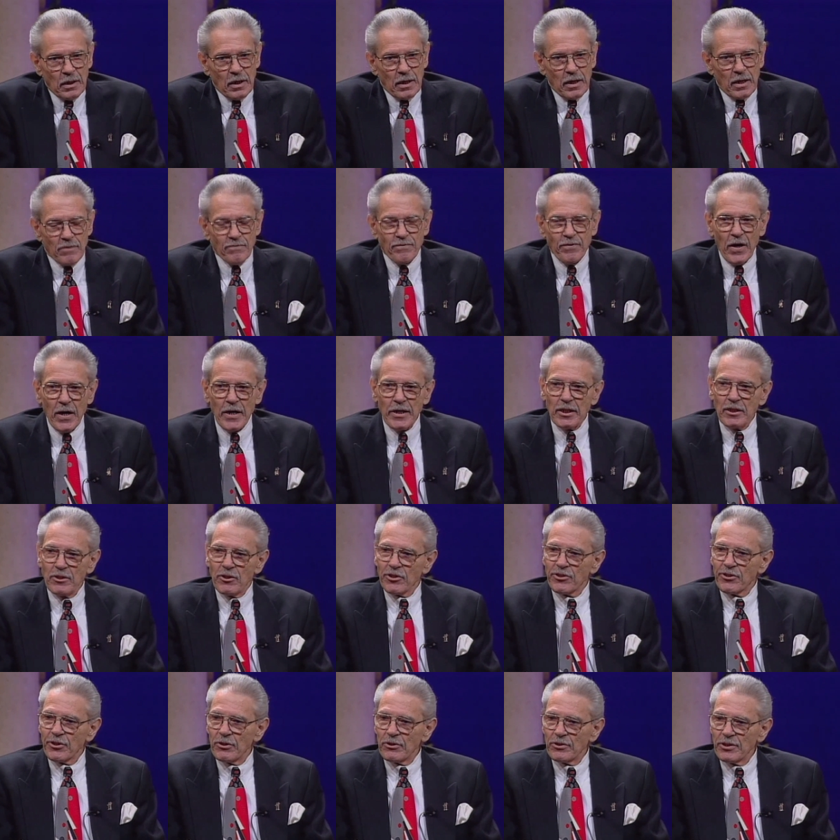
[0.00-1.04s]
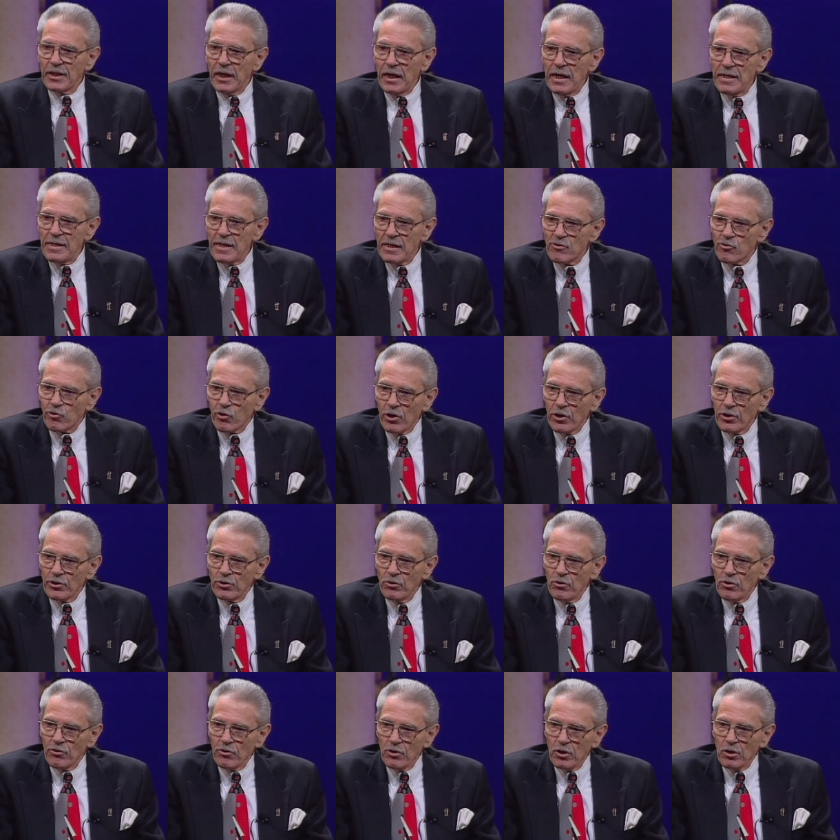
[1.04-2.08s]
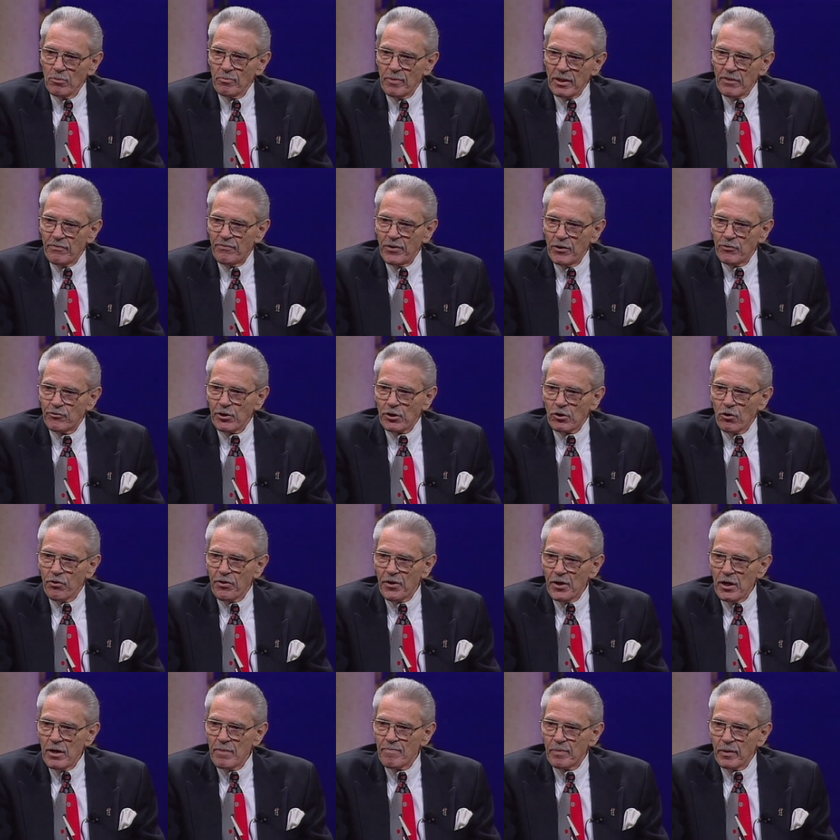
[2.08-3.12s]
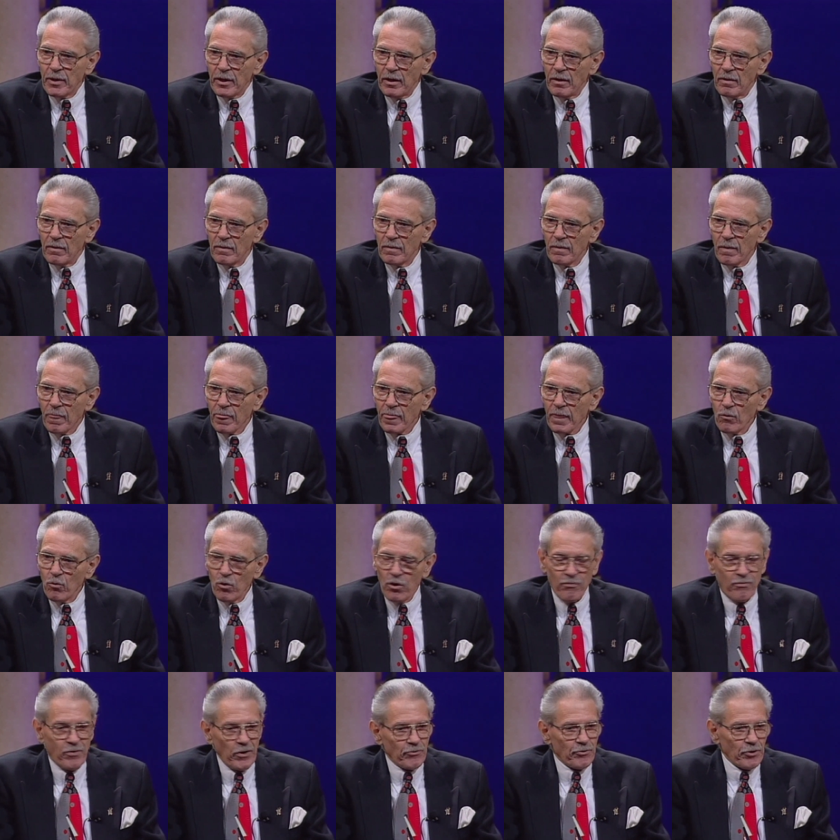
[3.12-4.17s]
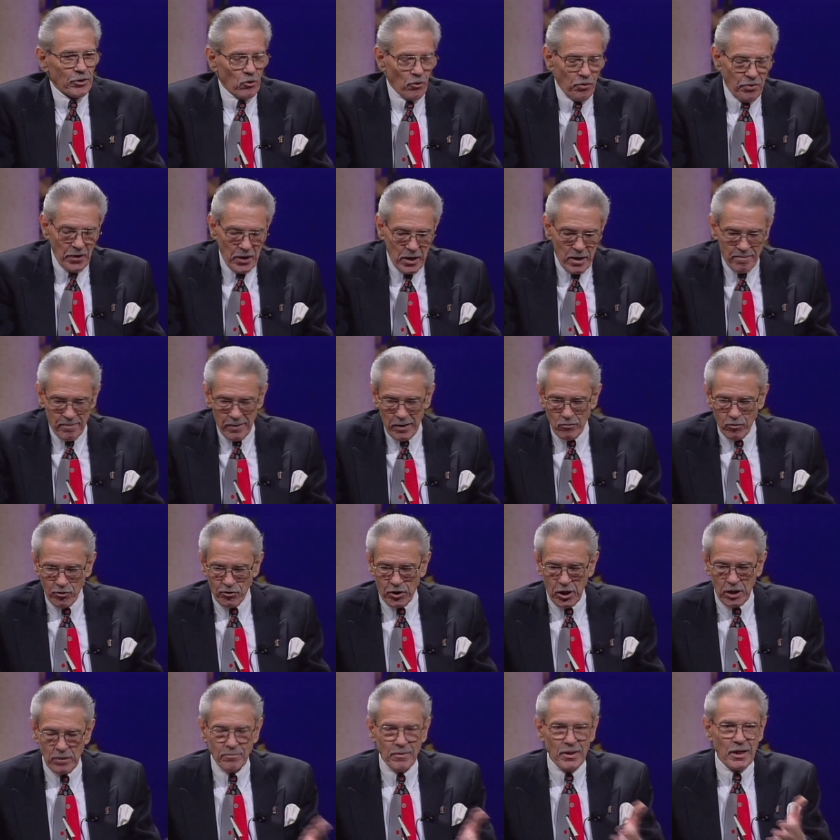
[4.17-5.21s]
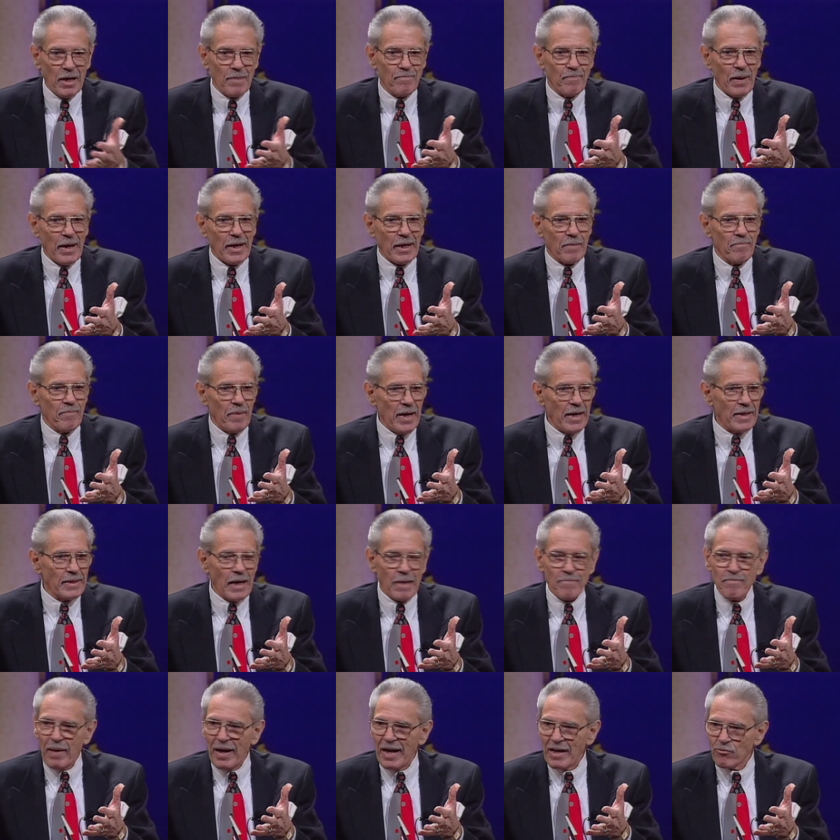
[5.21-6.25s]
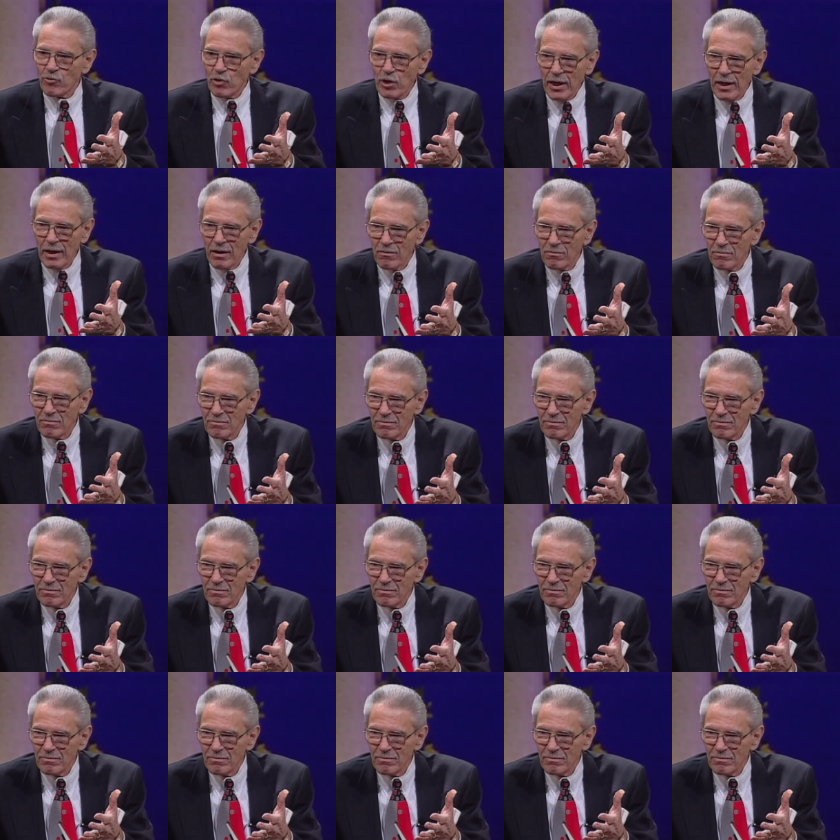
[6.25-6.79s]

And finally, the third day, they started doing a little bit of physical therapy. Well, the physical therapy was getting me up out of bed, and I passed out.